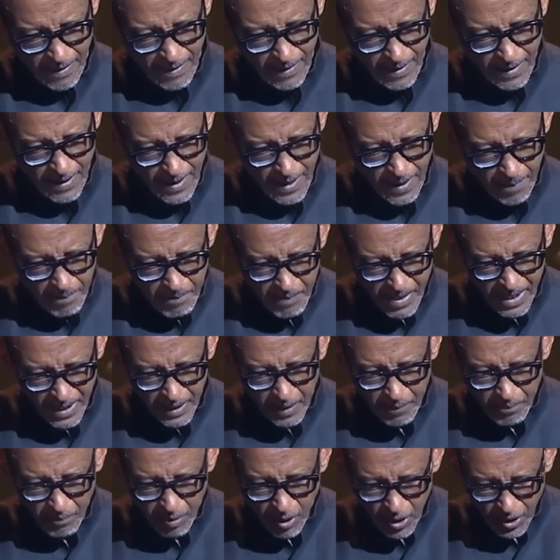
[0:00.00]
A
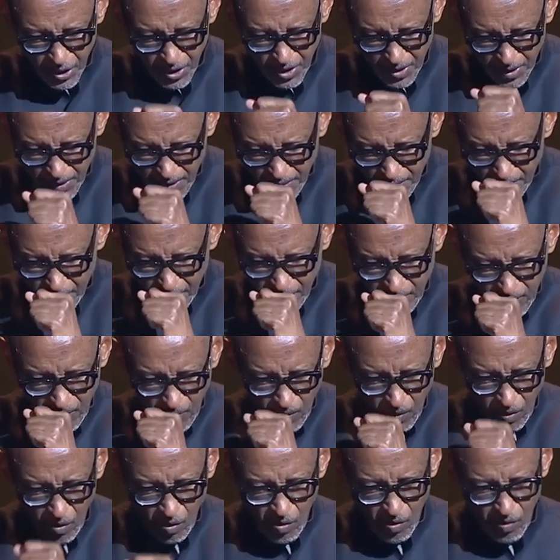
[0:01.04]
big portion
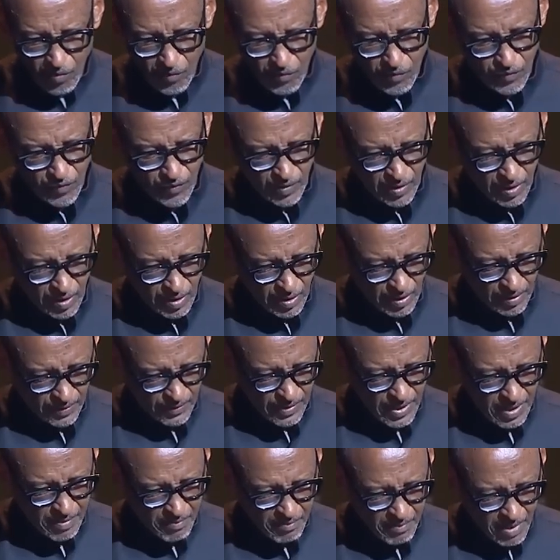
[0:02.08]
of the
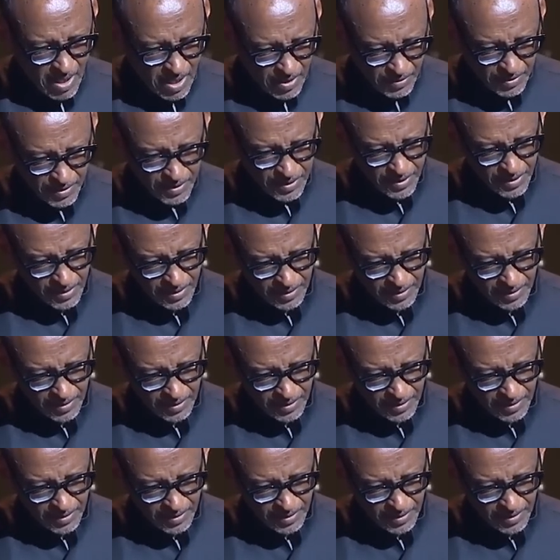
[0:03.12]
amount